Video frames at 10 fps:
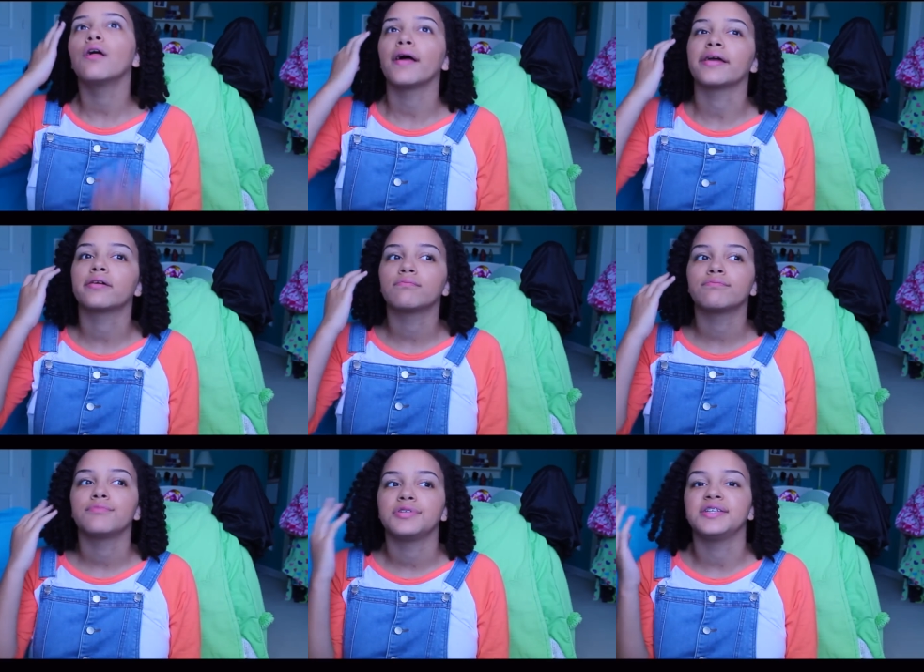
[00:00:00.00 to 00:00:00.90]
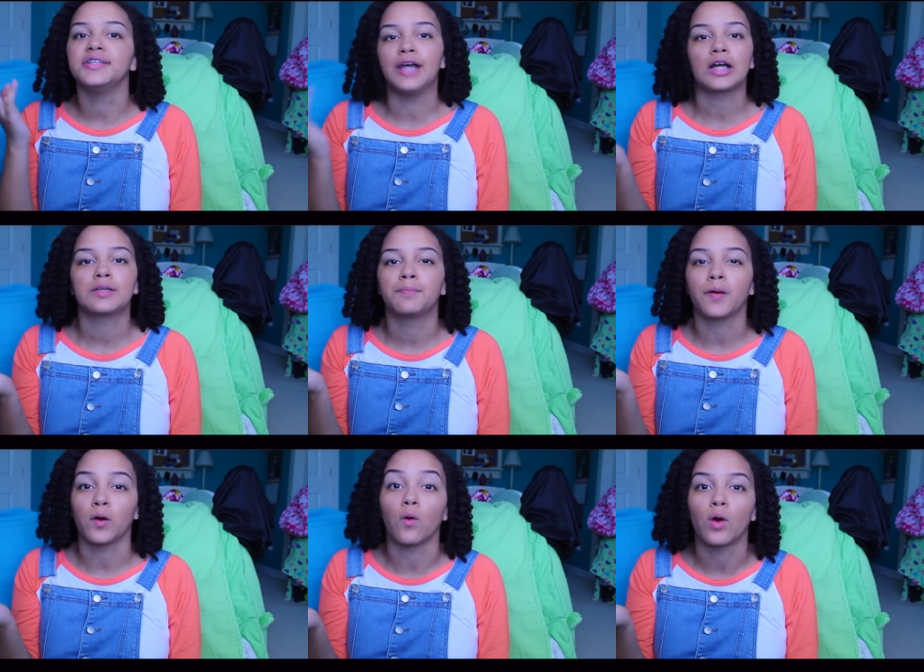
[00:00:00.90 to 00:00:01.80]
like deduct
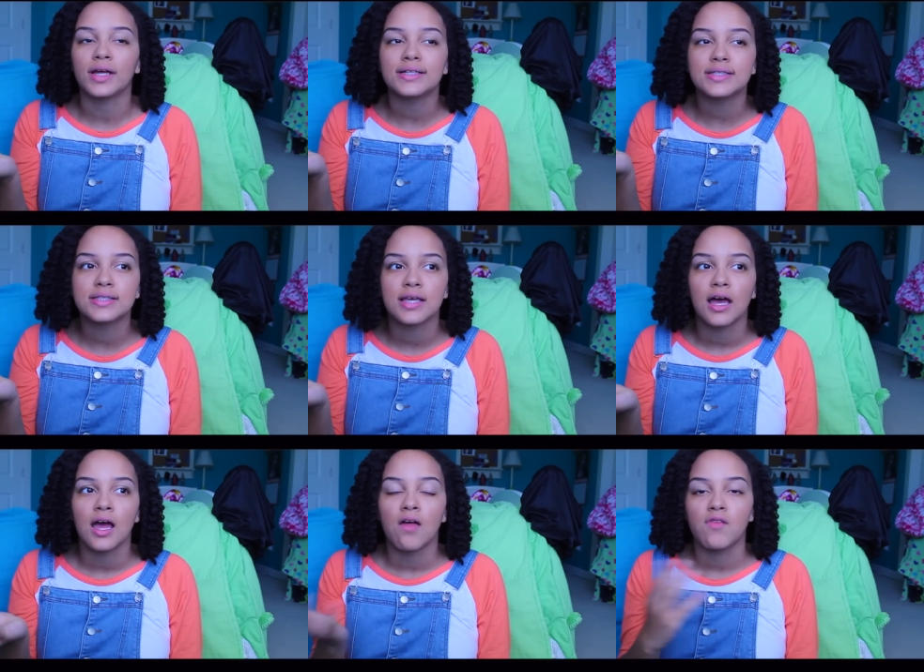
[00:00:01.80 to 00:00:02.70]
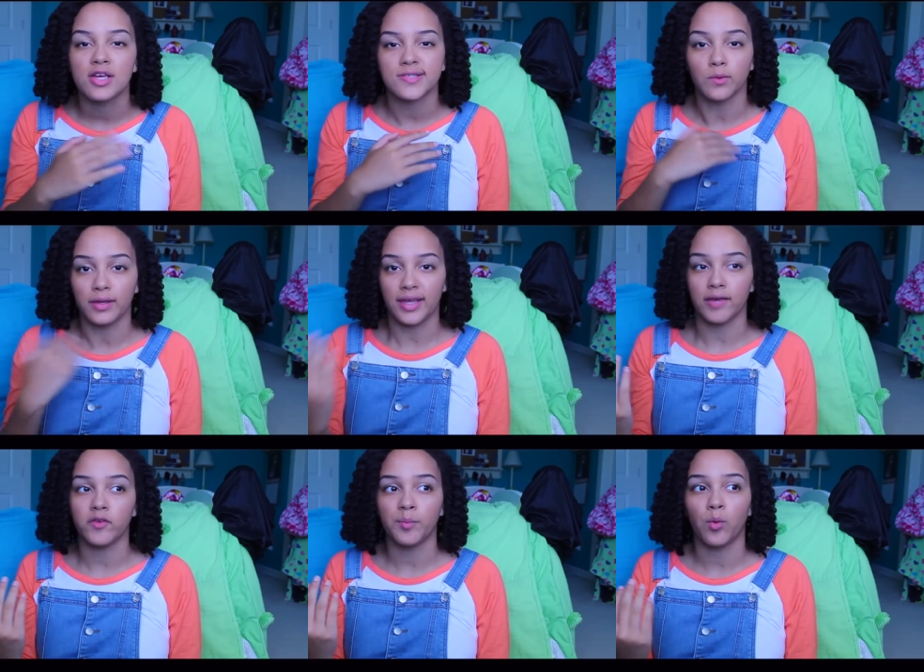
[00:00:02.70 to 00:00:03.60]
points they just don't
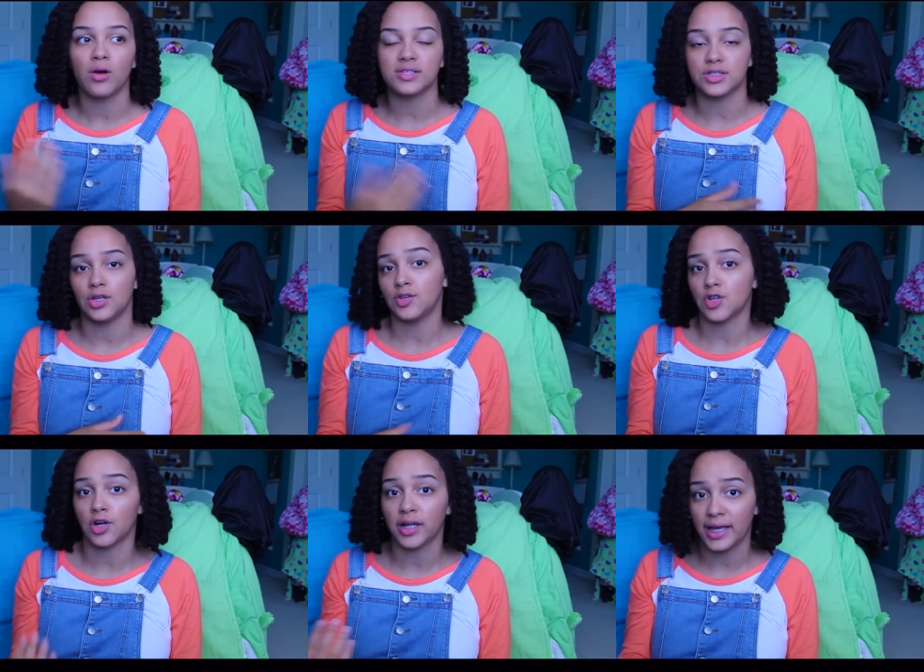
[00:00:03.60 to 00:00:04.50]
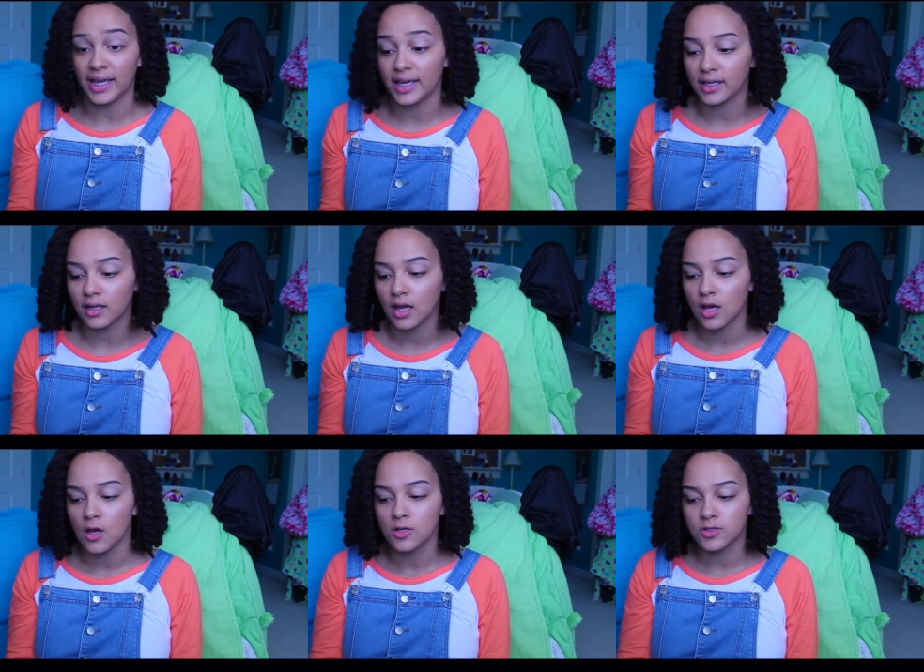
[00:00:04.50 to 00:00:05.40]
give you points until you turn it in
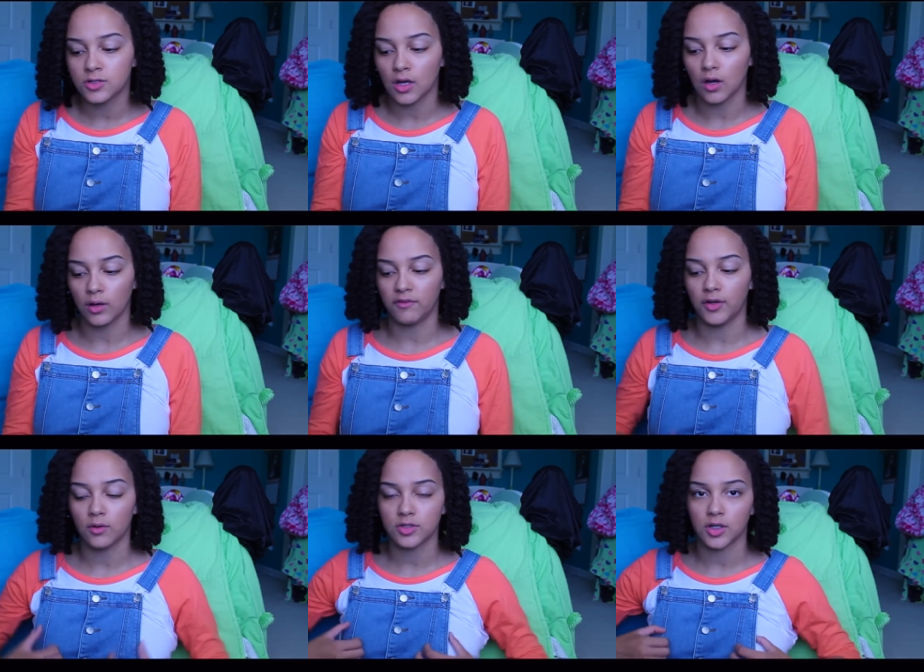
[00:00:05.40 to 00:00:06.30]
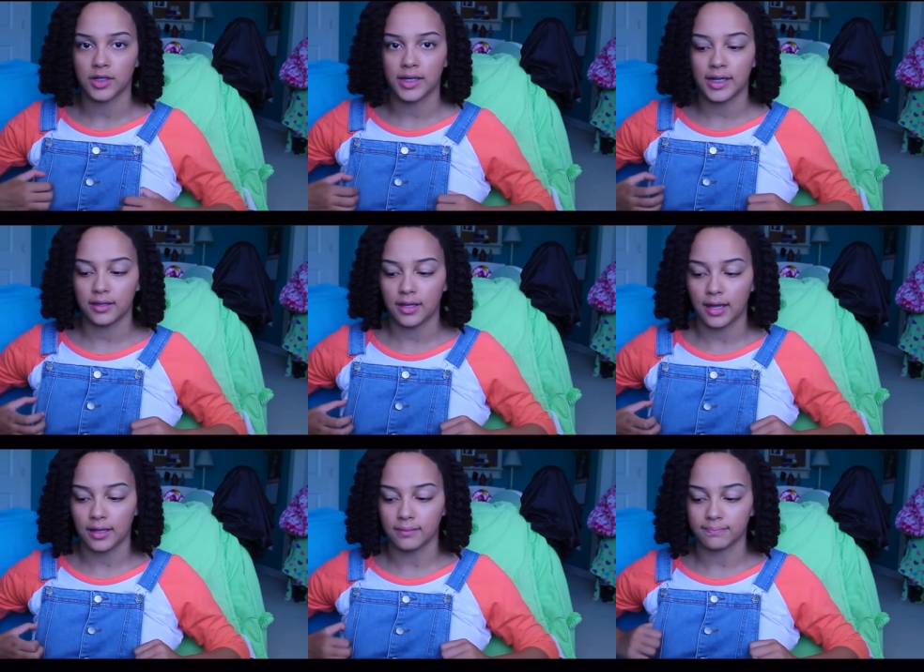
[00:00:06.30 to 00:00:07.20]
so if you don't turn it in
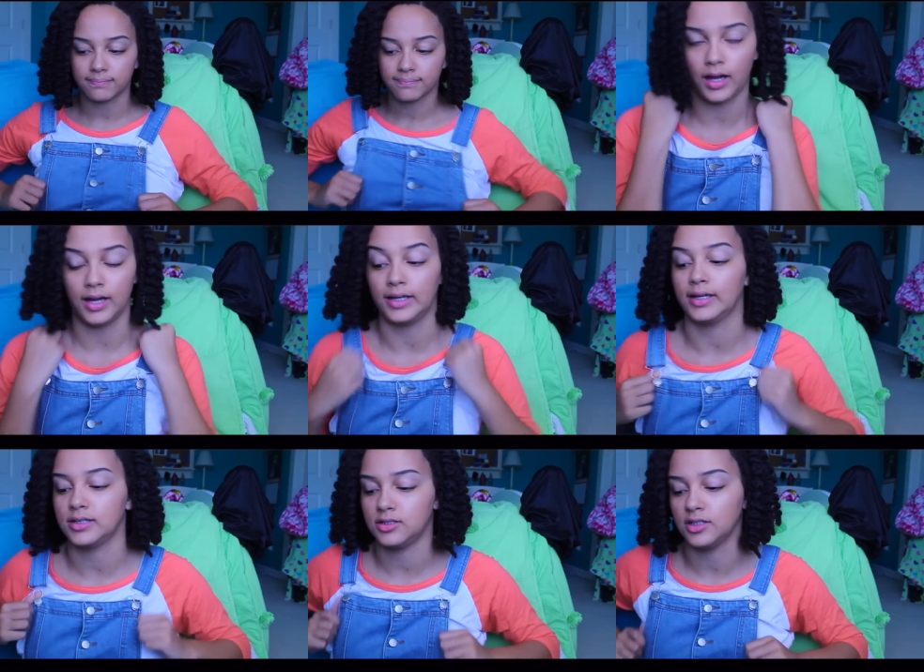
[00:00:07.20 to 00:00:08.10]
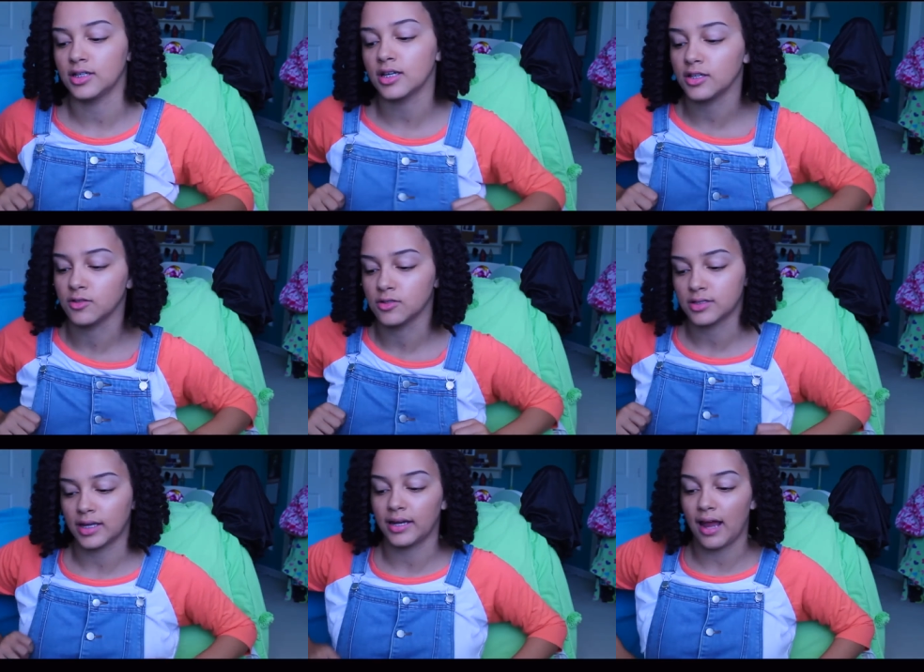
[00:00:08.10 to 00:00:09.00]
then I guess you, you
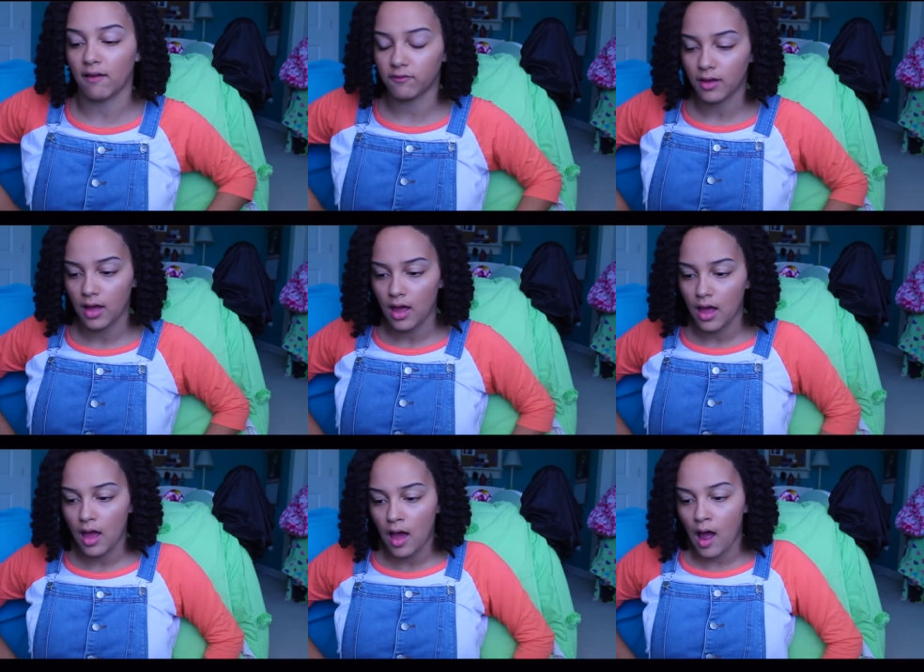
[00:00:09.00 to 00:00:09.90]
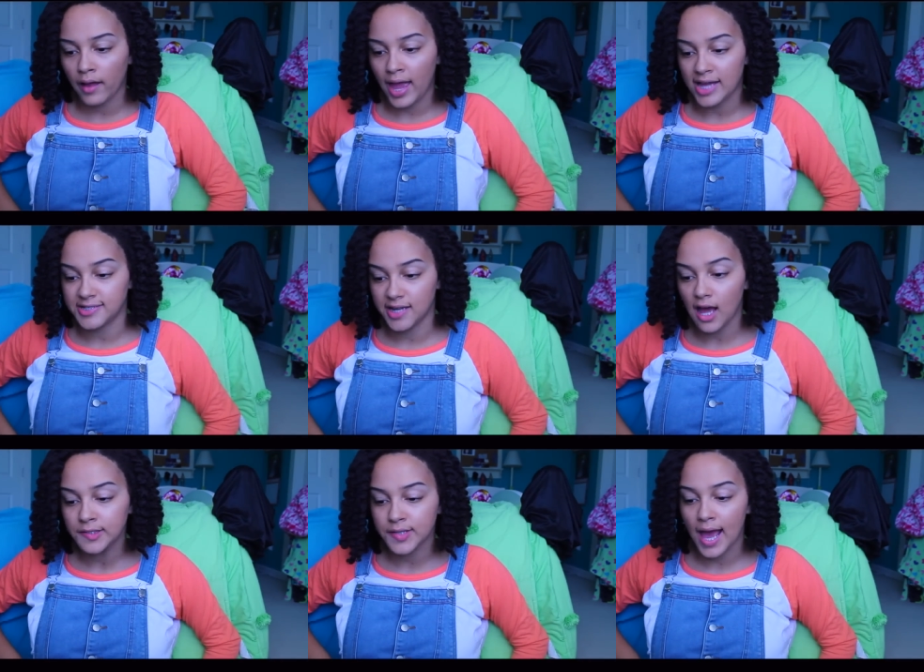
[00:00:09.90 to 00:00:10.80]
just get enough okay she
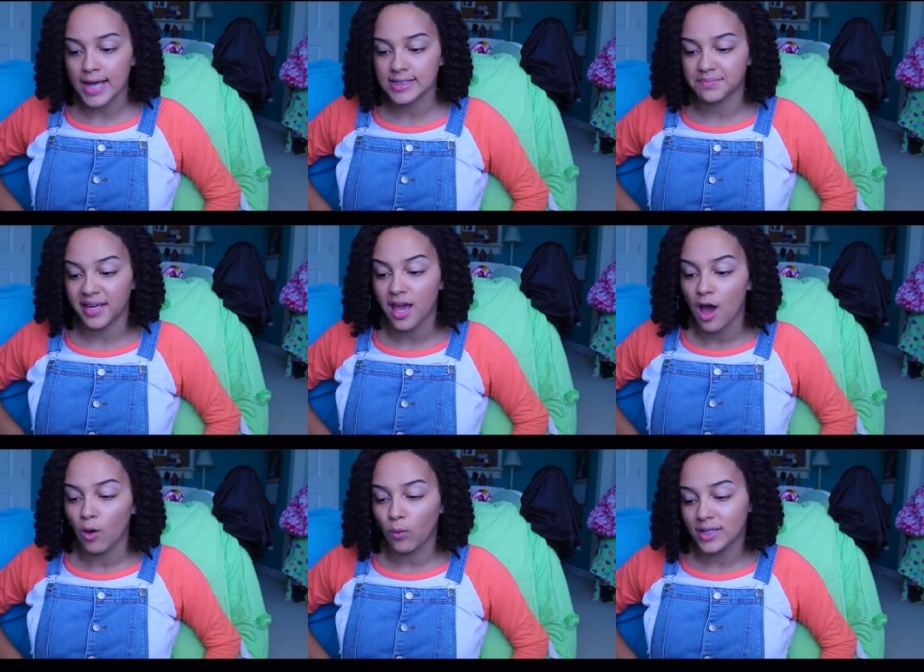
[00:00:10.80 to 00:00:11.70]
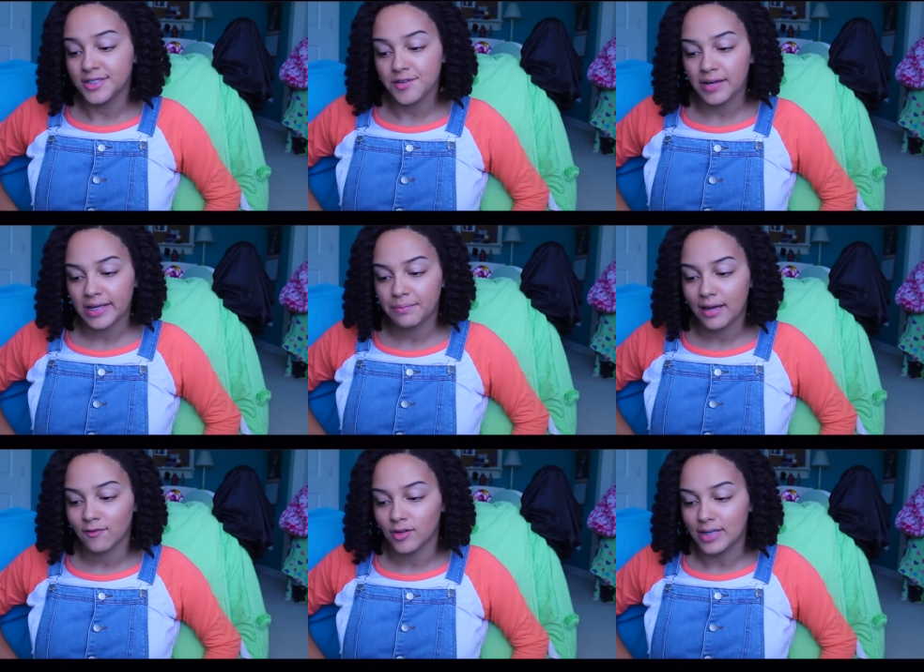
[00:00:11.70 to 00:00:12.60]
also asked me what do you
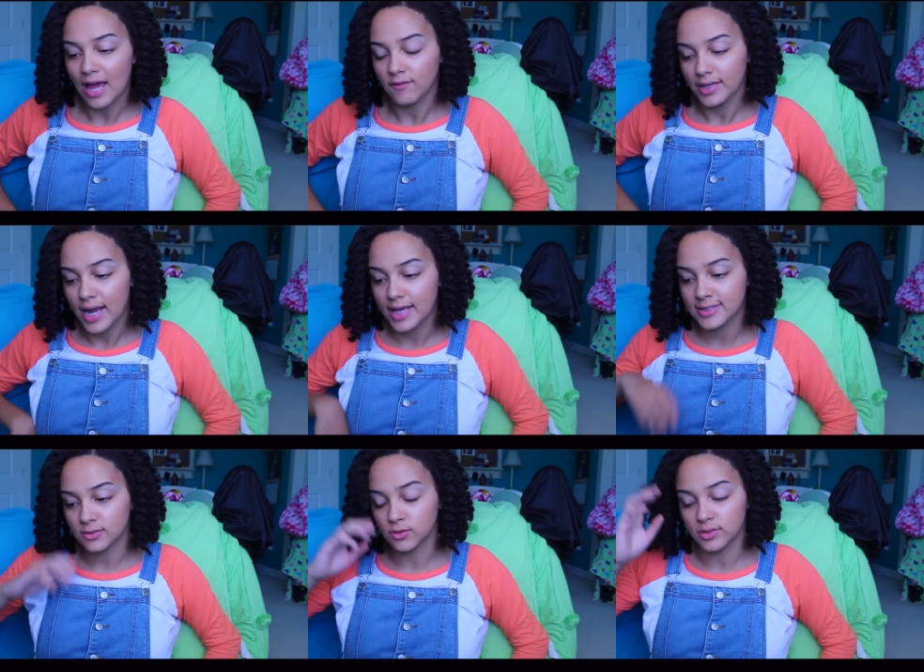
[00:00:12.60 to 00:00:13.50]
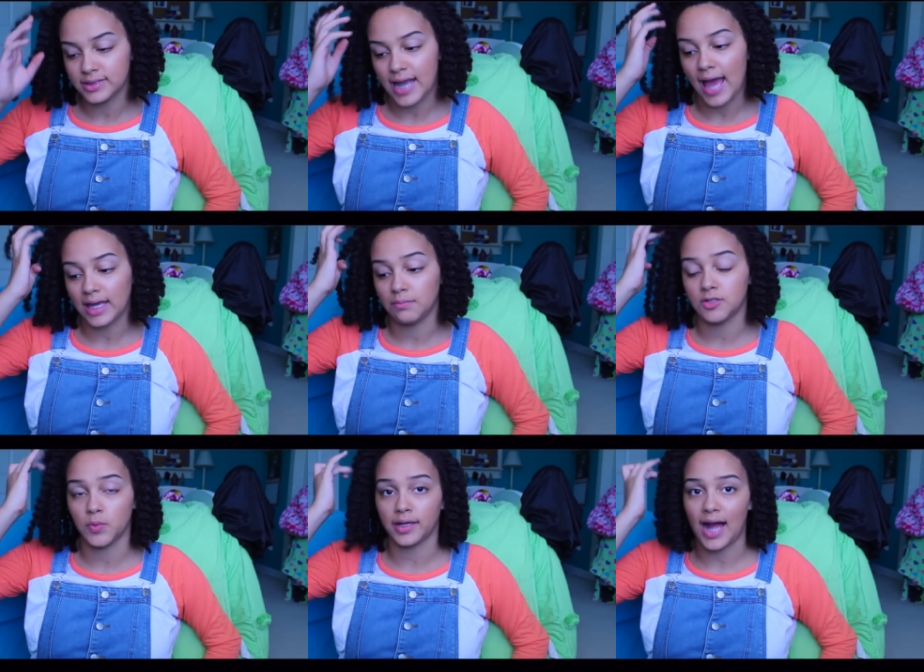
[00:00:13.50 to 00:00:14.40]
recommend for an everyday school snack in
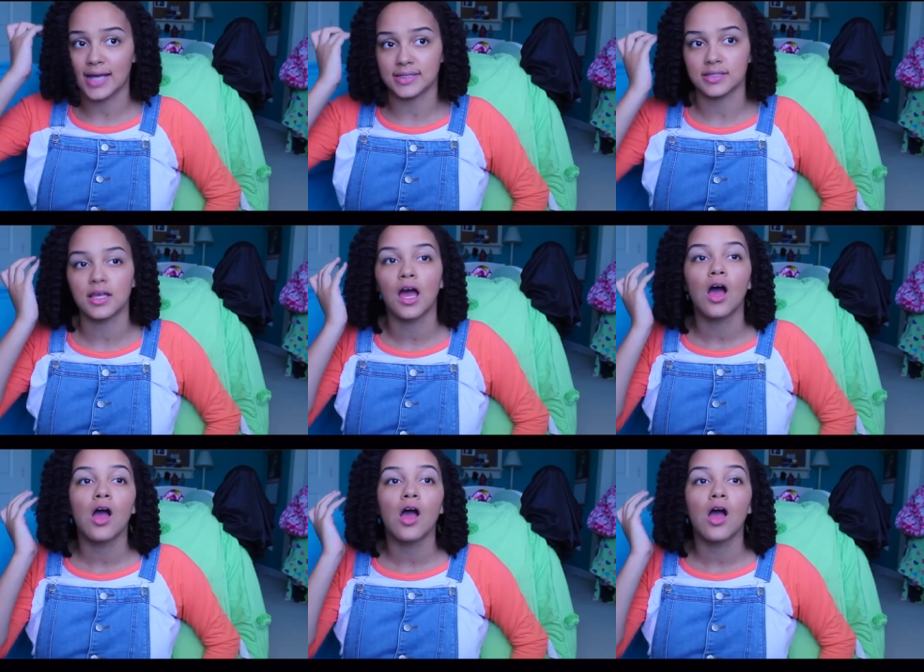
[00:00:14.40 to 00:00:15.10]
between classes